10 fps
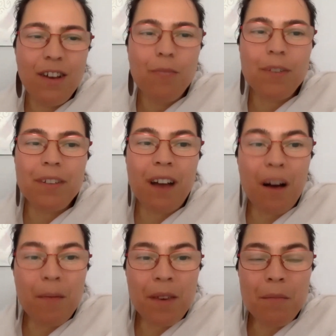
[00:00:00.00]
But
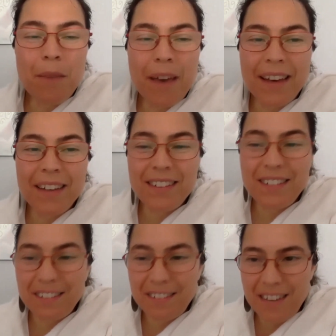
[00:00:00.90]
coming back to
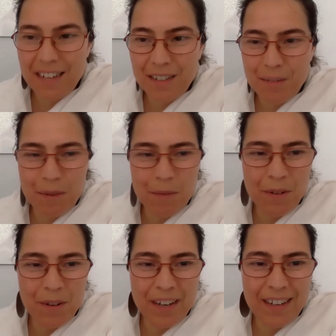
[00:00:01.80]
the theater
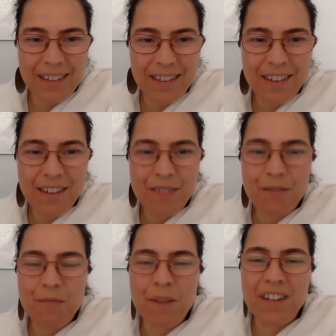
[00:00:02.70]
memory
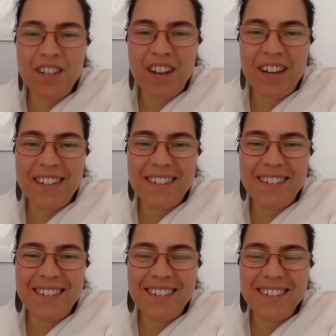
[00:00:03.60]
from my
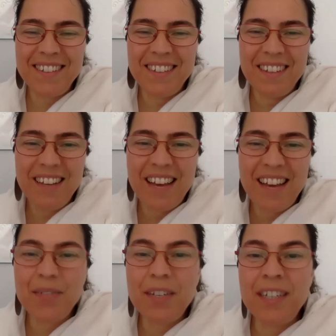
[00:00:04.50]
childhood,
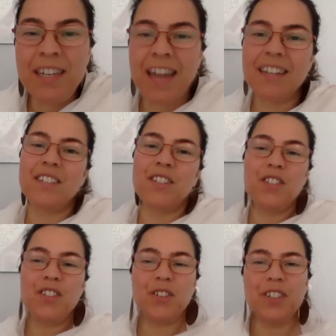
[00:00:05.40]
as we enact the
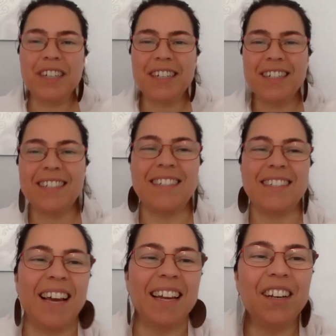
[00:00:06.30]
stories
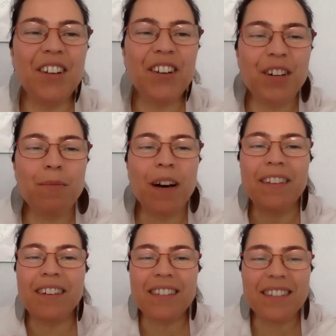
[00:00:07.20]
and learn
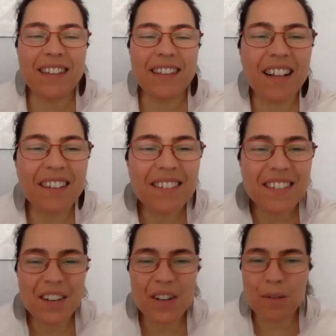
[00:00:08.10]
about ourselves
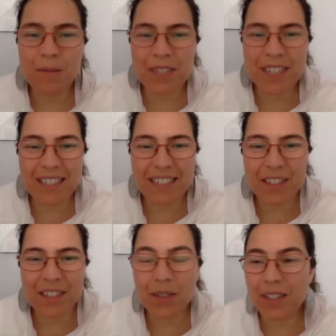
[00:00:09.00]
and our
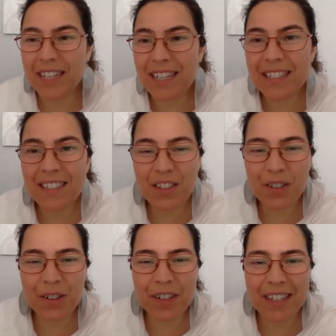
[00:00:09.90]
communities through these
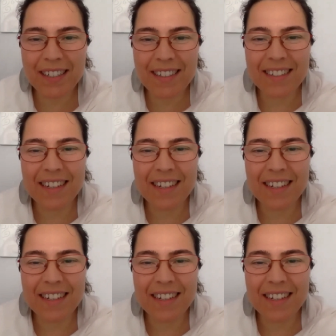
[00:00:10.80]
stories